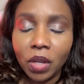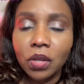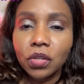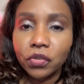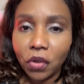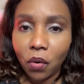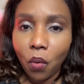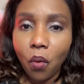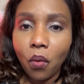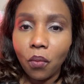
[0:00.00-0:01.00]
So,
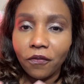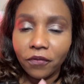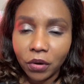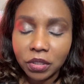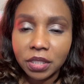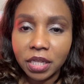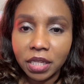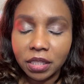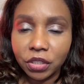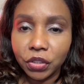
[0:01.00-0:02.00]
first thing
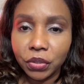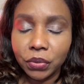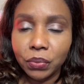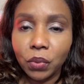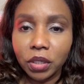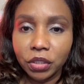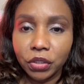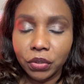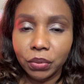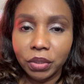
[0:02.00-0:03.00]
that you want to
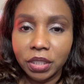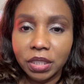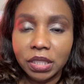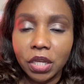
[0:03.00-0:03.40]
do is